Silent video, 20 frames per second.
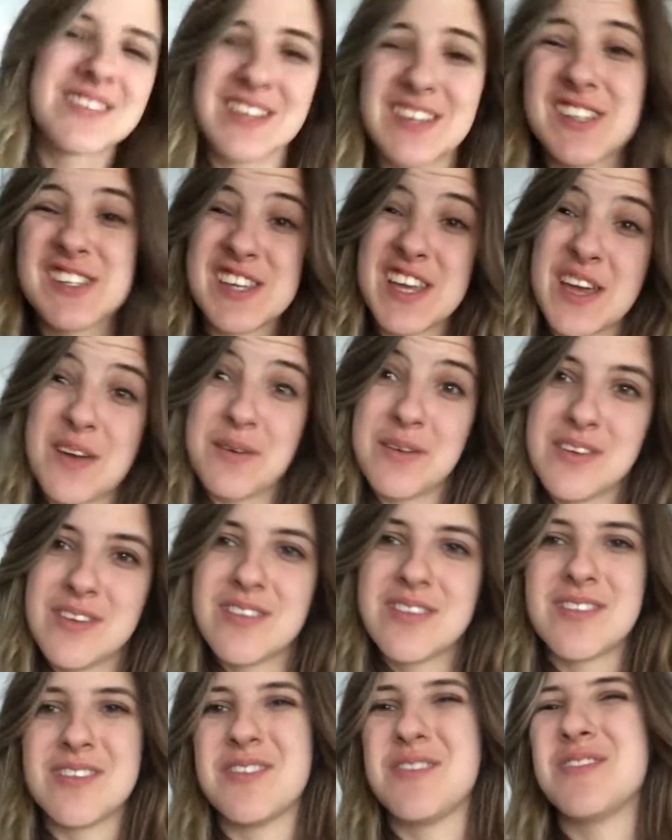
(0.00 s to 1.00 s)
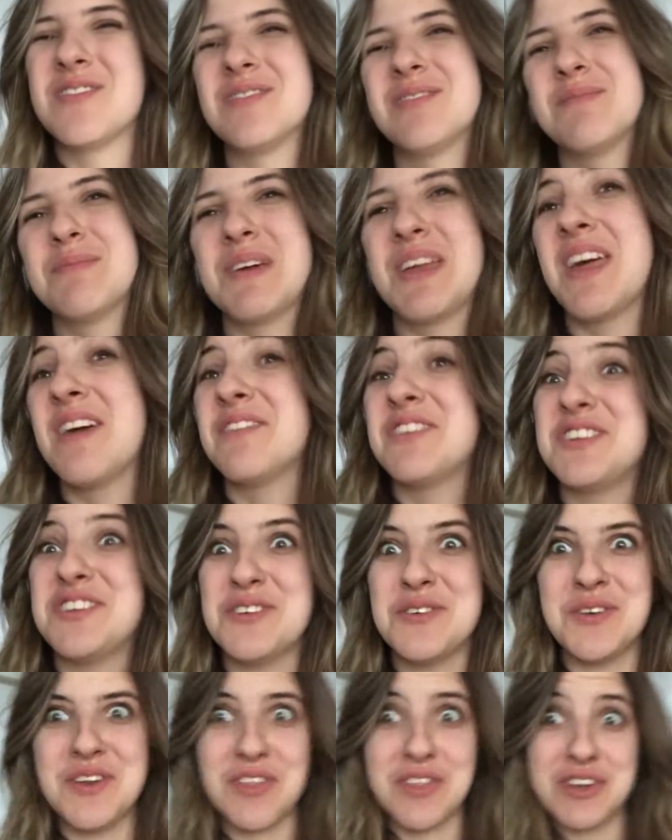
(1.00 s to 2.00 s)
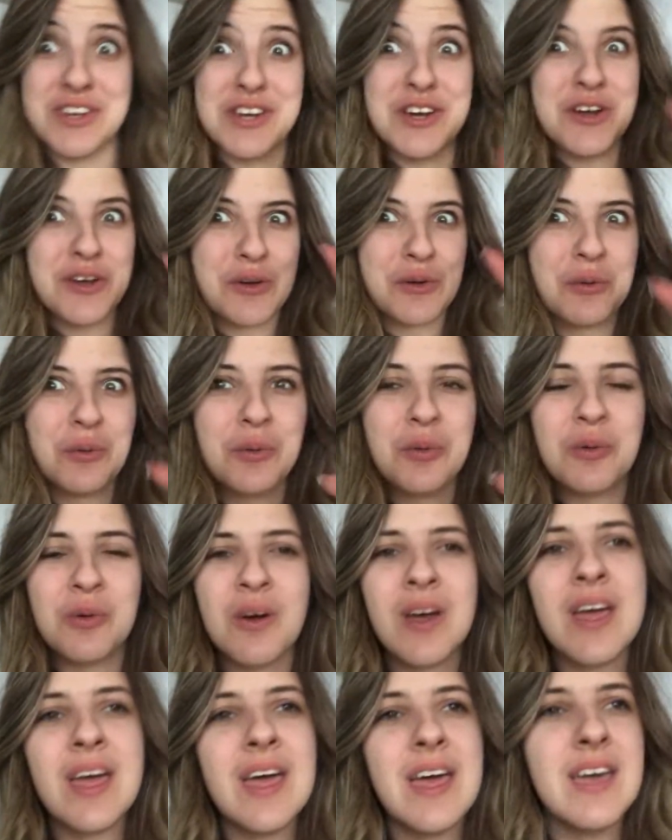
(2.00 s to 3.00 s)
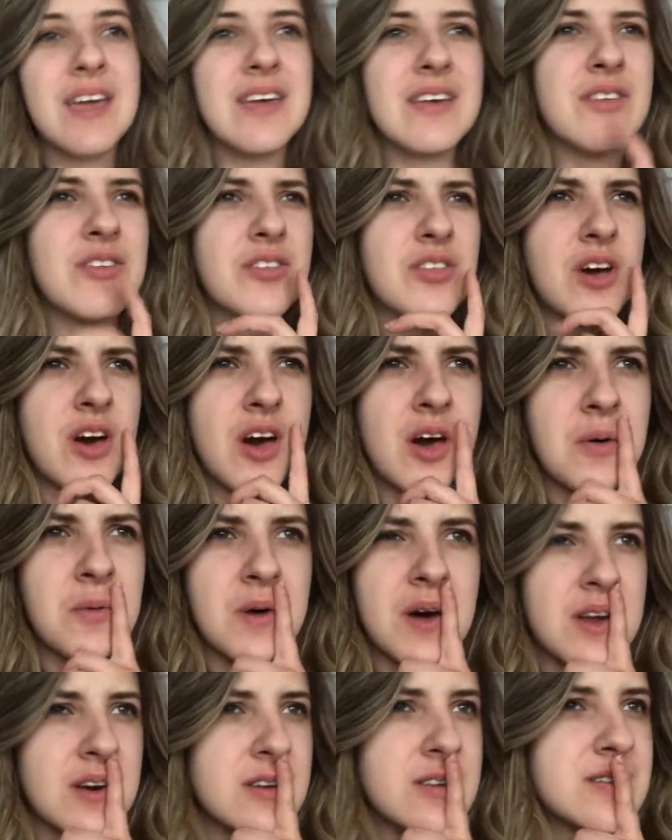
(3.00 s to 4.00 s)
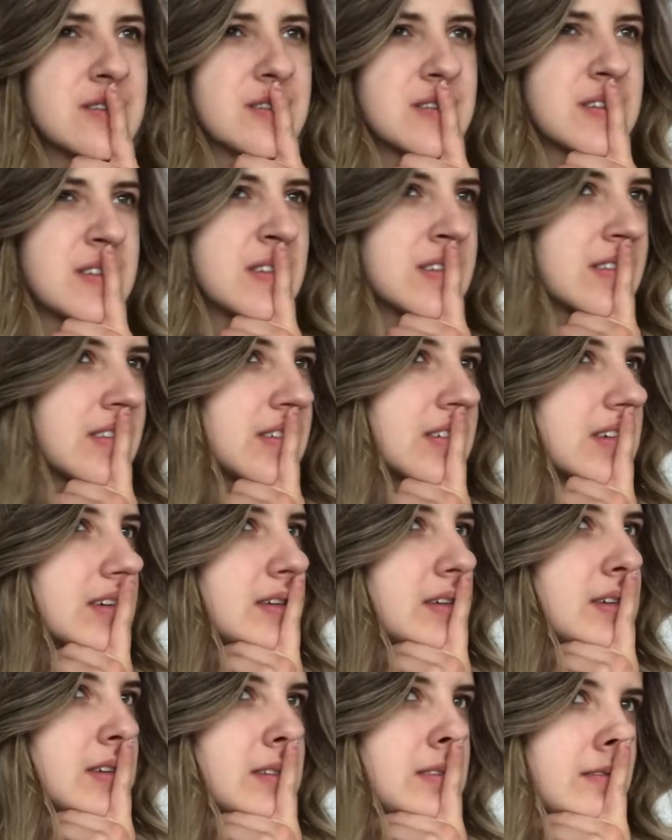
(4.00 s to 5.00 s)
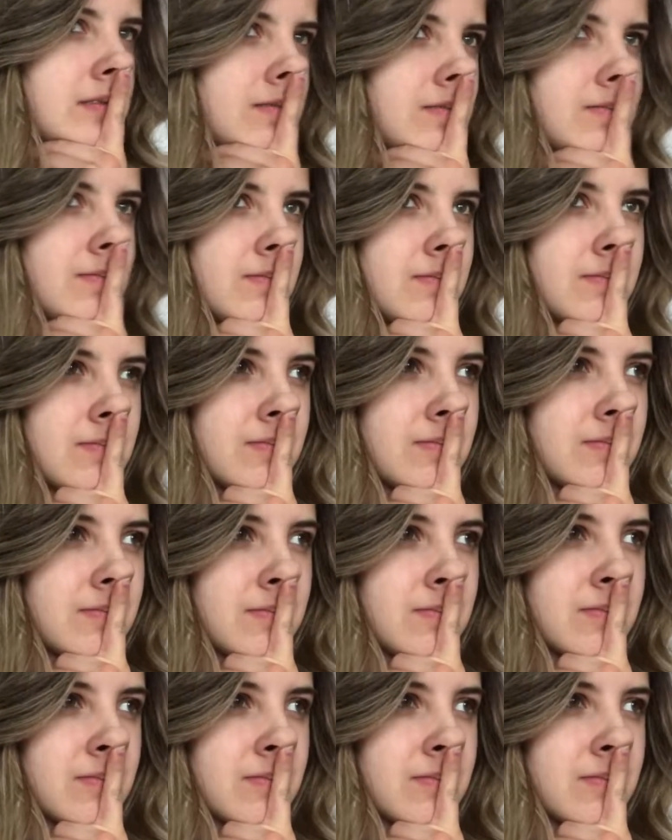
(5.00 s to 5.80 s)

to take a shower, so might have to do it in the dark. Ooh, is the hot water still? No idea.